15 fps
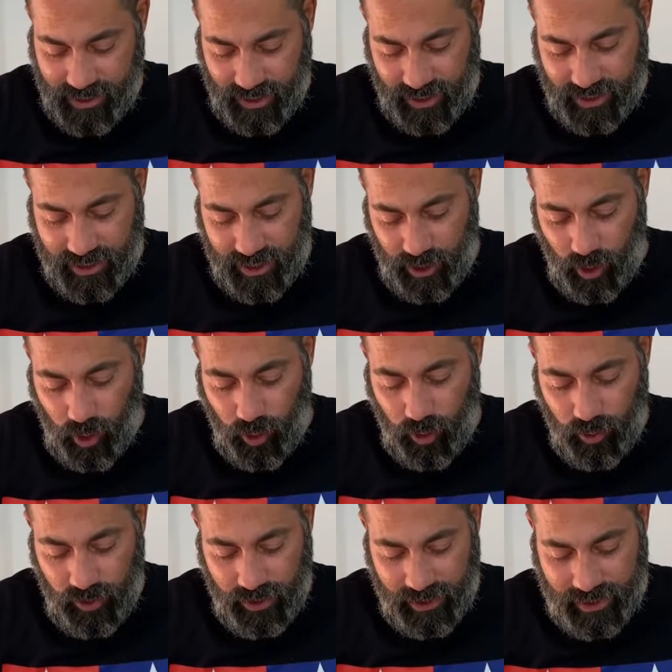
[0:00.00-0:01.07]
is the
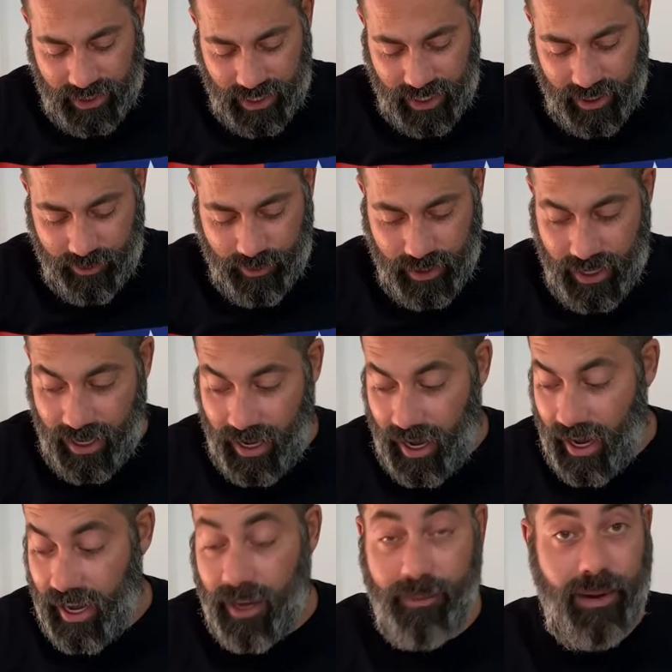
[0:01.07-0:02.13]
only time
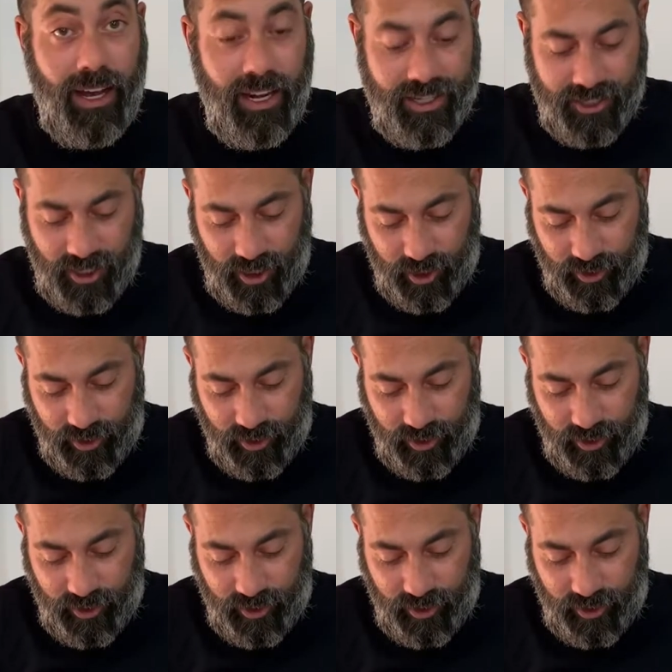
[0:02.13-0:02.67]
I am not a sucker